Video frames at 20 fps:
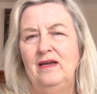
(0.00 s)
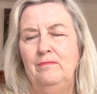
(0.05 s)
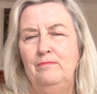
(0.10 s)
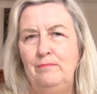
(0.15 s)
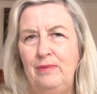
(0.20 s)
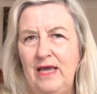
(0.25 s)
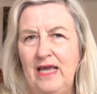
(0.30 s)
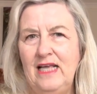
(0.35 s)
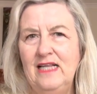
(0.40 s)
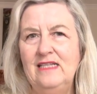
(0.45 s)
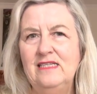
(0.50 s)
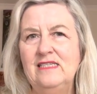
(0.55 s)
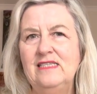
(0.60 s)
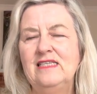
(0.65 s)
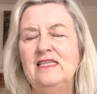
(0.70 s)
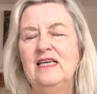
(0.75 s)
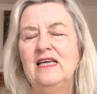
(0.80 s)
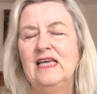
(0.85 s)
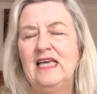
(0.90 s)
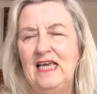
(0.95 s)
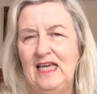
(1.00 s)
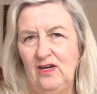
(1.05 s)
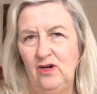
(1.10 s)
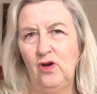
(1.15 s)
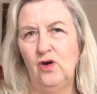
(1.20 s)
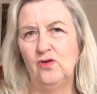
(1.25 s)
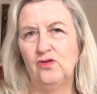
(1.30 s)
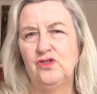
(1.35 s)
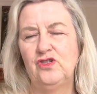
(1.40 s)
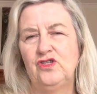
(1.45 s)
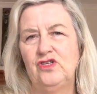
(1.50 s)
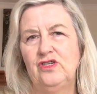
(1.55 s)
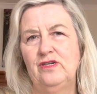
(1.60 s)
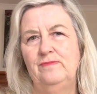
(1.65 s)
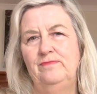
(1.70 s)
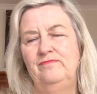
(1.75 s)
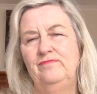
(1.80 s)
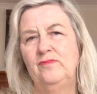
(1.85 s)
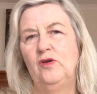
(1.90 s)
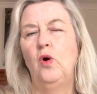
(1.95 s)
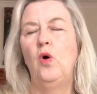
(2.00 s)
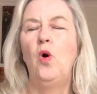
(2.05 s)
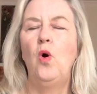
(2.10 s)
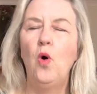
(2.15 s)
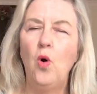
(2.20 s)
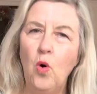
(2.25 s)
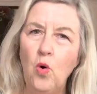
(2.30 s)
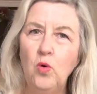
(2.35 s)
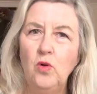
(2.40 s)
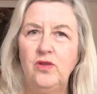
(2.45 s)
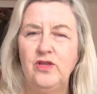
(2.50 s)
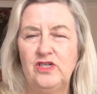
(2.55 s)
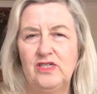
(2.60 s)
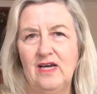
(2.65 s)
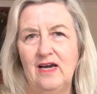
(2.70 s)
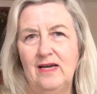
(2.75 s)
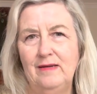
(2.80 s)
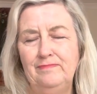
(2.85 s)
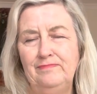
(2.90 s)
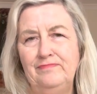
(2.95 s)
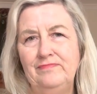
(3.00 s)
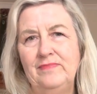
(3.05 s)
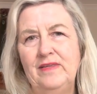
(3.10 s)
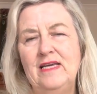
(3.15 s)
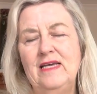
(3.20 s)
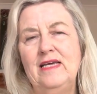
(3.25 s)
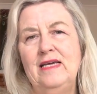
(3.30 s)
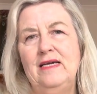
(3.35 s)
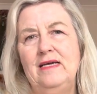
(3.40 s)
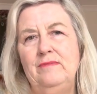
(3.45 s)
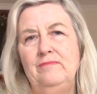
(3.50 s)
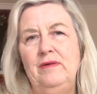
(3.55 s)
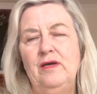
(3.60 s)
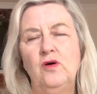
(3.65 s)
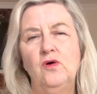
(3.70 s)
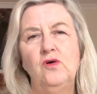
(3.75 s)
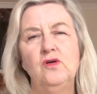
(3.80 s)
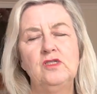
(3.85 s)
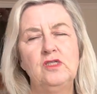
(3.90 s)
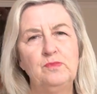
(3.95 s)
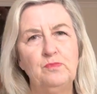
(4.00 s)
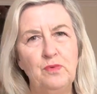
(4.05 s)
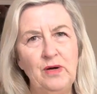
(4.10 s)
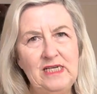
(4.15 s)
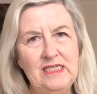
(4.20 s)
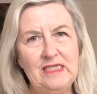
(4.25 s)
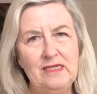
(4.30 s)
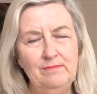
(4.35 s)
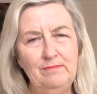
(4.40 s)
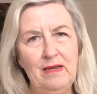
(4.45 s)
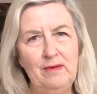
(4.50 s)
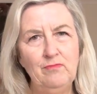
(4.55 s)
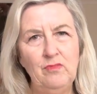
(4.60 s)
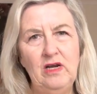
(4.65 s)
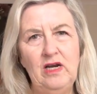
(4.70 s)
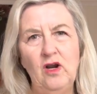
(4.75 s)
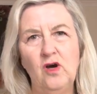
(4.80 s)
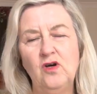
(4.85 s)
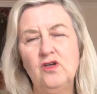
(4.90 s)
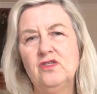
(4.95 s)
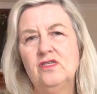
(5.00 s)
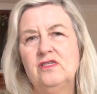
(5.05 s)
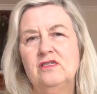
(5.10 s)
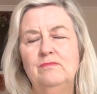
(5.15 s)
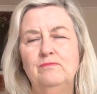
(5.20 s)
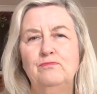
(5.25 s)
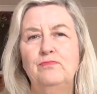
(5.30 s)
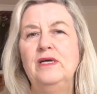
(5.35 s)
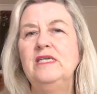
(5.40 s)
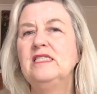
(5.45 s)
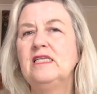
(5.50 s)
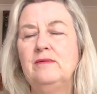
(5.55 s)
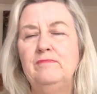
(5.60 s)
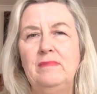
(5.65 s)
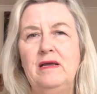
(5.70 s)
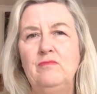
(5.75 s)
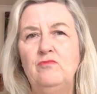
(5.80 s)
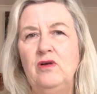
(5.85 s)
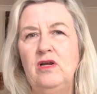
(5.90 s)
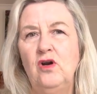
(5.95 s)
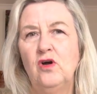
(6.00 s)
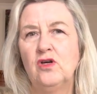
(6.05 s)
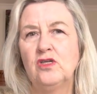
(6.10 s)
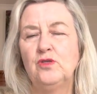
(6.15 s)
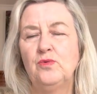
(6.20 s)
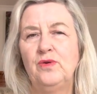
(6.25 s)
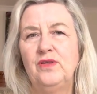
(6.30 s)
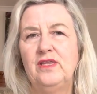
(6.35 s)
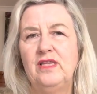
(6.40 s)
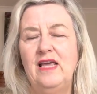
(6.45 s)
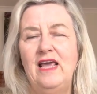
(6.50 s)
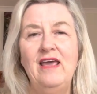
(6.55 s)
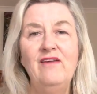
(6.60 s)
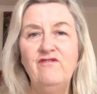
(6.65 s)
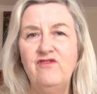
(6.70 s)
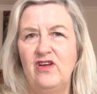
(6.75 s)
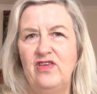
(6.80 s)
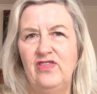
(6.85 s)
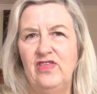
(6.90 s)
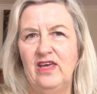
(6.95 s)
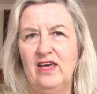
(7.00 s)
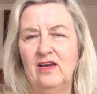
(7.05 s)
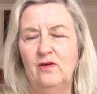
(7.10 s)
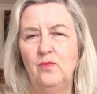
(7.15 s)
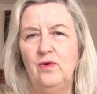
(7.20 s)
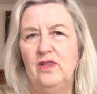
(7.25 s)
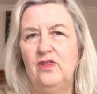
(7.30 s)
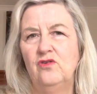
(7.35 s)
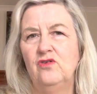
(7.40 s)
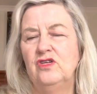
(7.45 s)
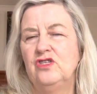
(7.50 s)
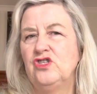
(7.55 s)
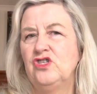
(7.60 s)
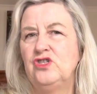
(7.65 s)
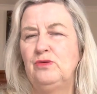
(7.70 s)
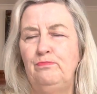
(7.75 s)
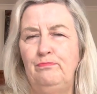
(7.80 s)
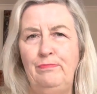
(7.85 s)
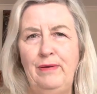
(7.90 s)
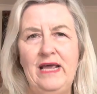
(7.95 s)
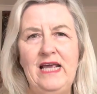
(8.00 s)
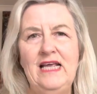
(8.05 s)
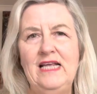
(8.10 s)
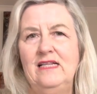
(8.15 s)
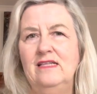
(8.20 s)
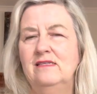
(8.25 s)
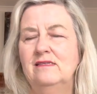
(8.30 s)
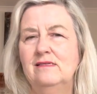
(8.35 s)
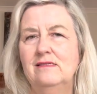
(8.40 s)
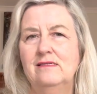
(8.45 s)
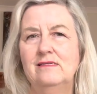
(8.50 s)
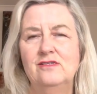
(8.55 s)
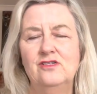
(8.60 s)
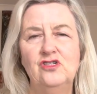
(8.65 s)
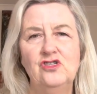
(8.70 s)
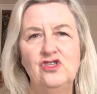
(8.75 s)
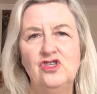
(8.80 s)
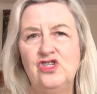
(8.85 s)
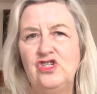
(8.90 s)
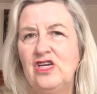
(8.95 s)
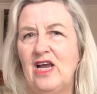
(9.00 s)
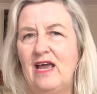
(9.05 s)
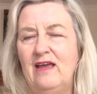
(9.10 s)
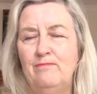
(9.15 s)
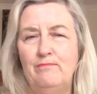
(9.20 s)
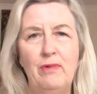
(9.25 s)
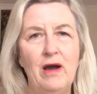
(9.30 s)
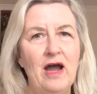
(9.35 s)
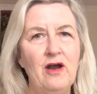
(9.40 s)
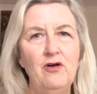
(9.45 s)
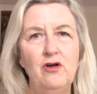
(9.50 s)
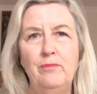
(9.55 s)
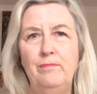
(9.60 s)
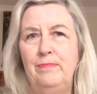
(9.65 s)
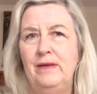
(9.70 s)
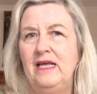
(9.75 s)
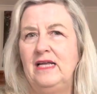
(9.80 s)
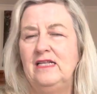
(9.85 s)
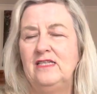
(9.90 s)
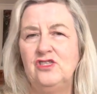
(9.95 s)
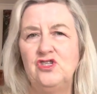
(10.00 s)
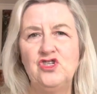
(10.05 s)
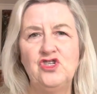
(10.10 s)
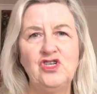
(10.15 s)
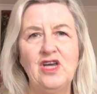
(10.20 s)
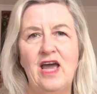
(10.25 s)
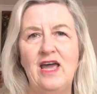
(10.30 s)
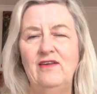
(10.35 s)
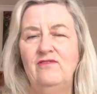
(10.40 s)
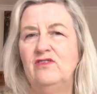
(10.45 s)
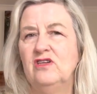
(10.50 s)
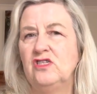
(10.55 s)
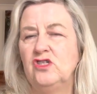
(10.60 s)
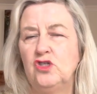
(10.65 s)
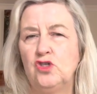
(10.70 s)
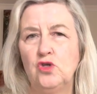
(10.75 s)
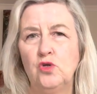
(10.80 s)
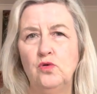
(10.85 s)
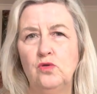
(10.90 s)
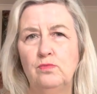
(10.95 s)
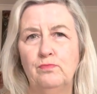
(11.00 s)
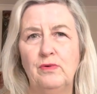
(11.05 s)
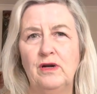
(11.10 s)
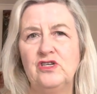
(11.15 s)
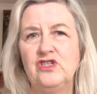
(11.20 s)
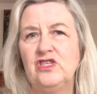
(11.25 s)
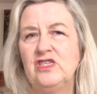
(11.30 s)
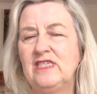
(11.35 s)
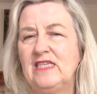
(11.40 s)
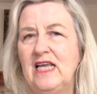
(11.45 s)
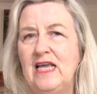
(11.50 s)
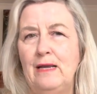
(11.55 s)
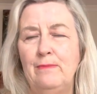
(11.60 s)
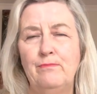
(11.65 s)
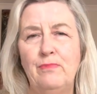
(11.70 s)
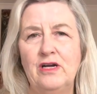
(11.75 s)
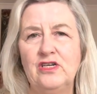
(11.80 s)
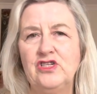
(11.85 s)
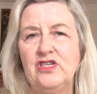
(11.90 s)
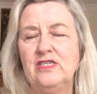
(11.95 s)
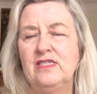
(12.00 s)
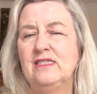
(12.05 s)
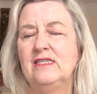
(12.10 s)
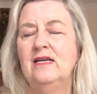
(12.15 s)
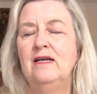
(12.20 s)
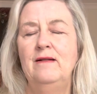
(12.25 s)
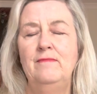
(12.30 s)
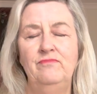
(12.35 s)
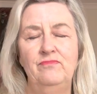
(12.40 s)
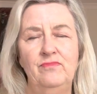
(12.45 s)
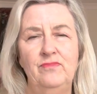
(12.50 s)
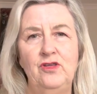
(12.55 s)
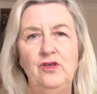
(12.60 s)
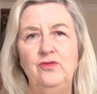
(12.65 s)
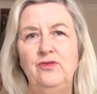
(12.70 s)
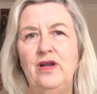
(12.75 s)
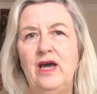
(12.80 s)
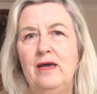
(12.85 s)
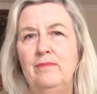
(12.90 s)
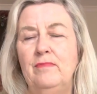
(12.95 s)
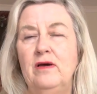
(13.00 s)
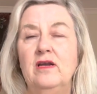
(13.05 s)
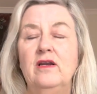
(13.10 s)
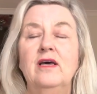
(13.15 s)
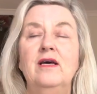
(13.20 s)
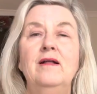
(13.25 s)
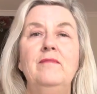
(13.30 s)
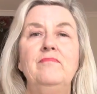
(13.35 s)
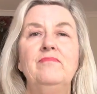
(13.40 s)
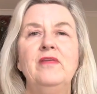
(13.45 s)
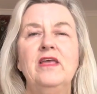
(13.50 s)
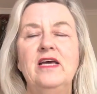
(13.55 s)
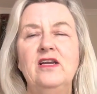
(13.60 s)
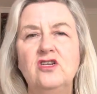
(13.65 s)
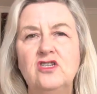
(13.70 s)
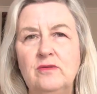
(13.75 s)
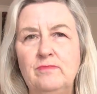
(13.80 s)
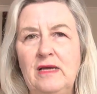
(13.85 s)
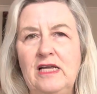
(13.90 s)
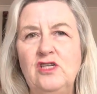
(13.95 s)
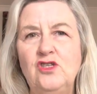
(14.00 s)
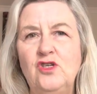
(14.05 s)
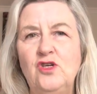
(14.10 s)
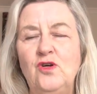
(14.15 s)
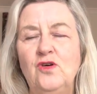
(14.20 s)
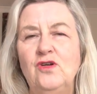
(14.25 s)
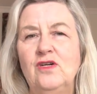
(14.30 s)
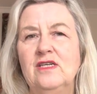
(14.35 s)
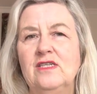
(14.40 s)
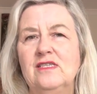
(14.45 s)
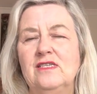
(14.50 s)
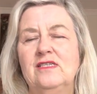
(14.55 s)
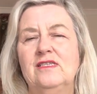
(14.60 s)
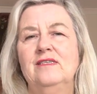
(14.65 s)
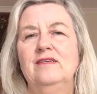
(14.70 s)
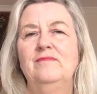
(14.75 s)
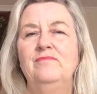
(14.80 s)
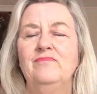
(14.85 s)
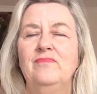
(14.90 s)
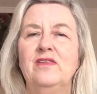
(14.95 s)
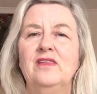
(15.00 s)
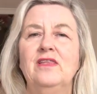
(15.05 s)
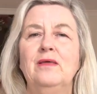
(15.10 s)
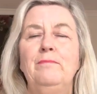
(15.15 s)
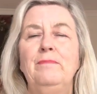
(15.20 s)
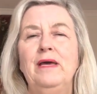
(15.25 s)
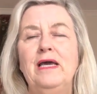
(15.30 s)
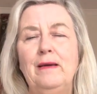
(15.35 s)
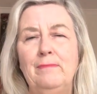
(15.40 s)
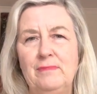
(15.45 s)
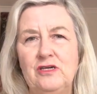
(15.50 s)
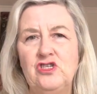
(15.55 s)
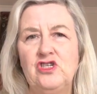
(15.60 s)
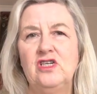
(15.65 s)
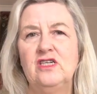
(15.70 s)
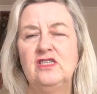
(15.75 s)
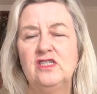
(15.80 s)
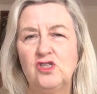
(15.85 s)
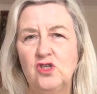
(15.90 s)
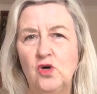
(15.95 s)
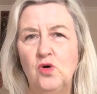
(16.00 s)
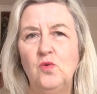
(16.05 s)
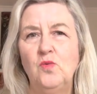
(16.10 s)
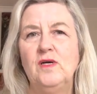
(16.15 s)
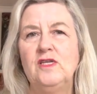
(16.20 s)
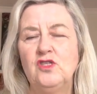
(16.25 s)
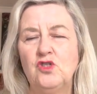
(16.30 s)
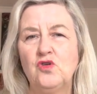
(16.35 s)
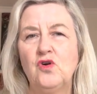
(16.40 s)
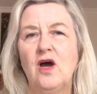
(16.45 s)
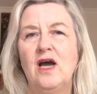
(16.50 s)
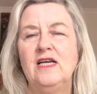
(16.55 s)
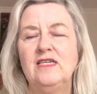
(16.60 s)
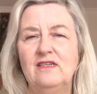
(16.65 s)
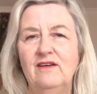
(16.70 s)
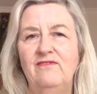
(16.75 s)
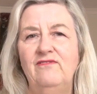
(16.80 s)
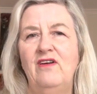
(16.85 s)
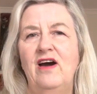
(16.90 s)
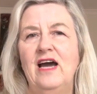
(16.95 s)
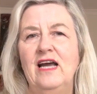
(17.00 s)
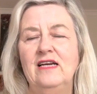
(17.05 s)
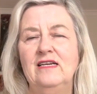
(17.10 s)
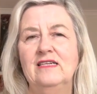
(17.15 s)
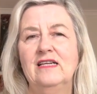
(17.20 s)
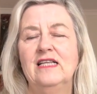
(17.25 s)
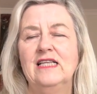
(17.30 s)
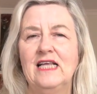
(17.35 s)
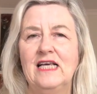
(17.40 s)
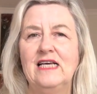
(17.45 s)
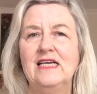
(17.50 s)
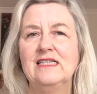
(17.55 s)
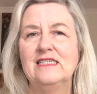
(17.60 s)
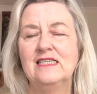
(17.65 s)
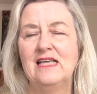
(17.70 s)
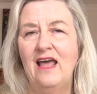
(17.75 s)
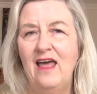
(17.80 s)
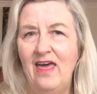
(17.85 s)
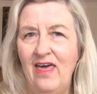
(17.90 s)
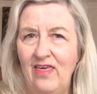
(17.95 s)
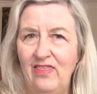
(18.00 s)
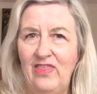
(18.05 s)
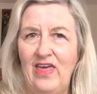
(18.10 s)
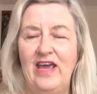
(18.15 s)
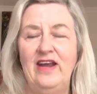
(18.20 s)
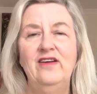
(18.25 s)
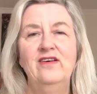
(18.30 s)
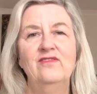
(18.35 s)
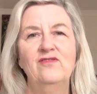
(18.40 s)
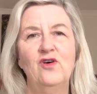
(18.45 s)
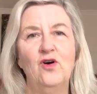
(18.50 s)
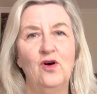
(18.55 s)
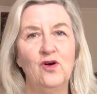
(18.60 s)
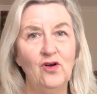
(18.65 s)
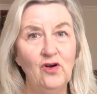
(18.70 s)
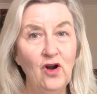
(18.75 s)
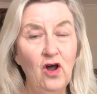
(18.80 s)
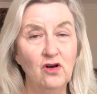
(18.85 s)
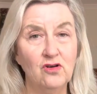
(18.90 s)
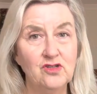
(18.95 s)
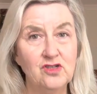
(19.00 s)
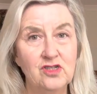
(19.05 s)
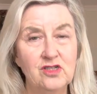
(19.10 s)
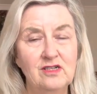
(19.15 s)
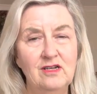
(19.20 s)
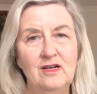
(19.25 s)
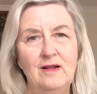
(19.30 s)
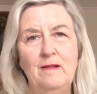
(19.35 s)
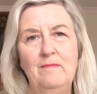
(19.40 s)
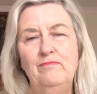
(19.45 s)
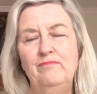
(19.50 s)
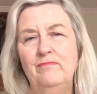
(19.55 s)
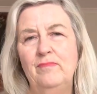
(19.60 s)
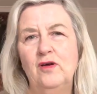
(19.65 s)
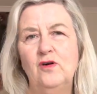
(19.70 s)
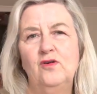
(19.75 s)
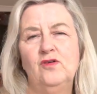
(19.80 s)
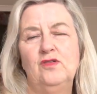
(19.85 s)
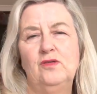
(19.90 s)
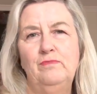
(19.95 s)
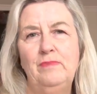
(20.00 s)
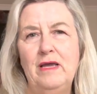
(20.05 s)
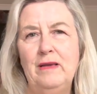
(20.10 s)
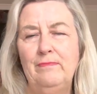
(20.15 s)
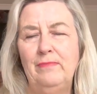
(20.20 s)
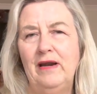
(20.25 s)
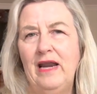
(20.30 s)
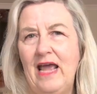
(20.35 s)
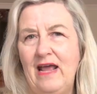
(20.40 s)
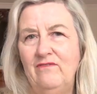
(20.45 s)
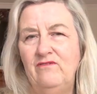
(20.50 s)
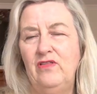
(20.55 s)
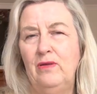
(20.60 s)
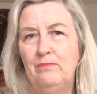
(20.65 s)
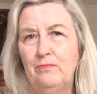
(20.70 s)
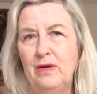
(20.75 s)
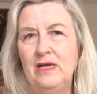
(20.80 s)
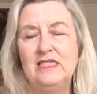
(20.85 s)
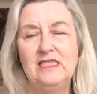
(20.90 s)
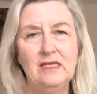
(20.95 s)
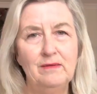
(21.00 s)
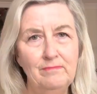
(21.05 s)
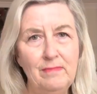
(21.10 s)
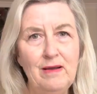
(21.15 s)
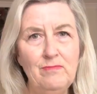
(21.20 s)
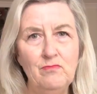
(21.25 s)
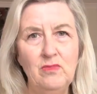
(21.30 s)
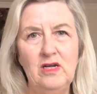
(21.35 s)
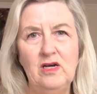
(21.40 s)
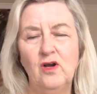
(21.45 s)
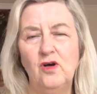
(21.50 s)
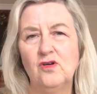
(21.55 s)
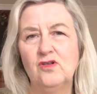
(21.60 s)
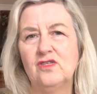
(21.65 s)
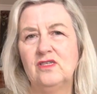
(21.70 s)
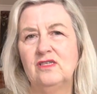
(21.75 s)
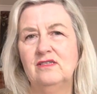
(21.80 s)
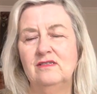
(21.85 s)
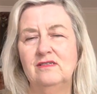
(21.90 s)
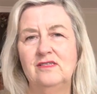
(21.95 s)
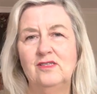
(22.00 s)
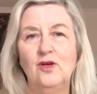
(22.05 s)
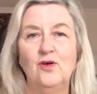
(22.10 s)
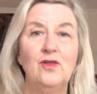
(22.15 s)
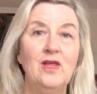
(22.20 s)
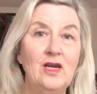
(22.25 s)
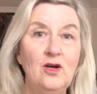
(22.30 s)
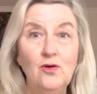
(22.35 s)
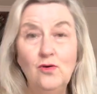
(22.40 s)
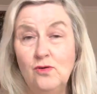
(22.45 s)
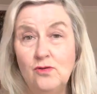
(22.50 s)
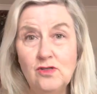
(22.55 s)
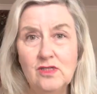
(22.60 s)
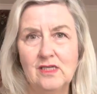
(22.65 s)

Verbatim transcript: Pens get lost all the time because present memory loss, present memory loss with everything, whether it's pens, shape, biro pens, shavers, toothbrushes, hairbrushes, you name it. In dementia units, the big mission is always trying to find things that have got lost because people have the present memory loss and so they lose